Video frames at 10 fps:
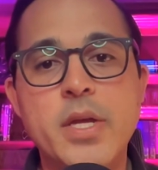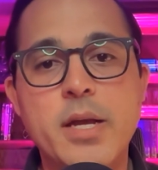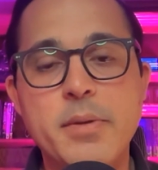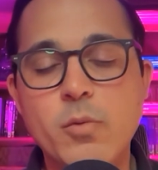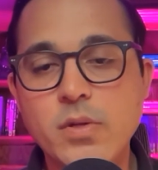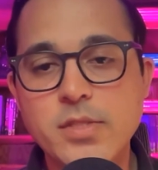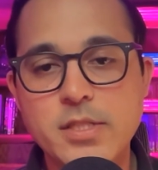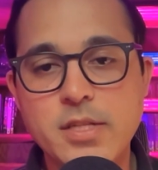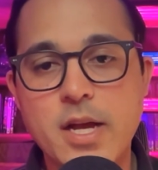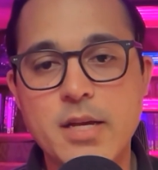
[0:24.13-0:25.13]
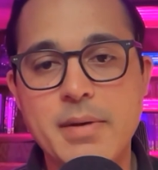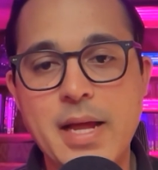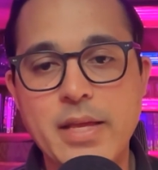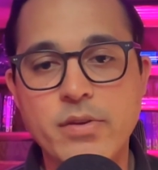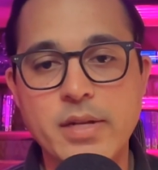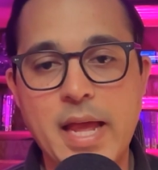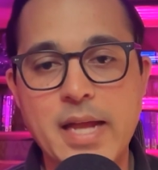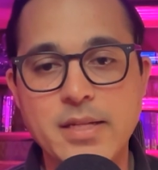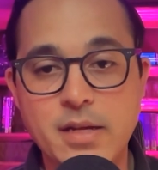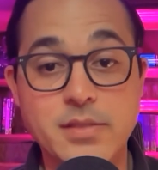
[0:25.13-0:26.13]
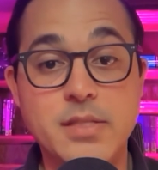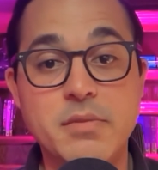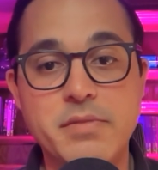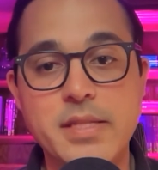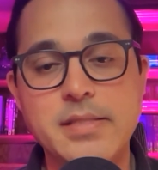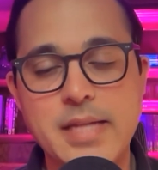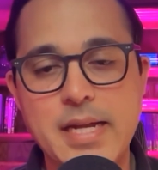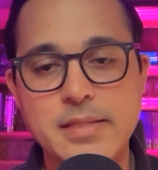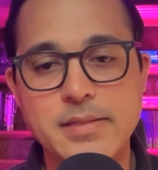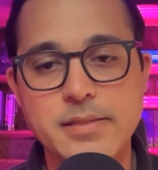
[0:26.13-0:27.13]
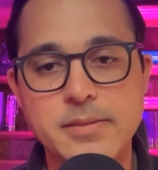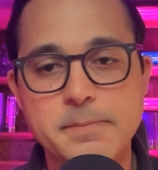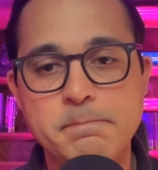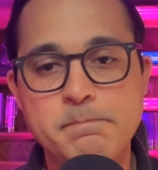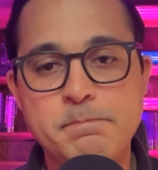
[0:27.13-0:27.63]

And we're also going to talk about how you can add custom event statuses.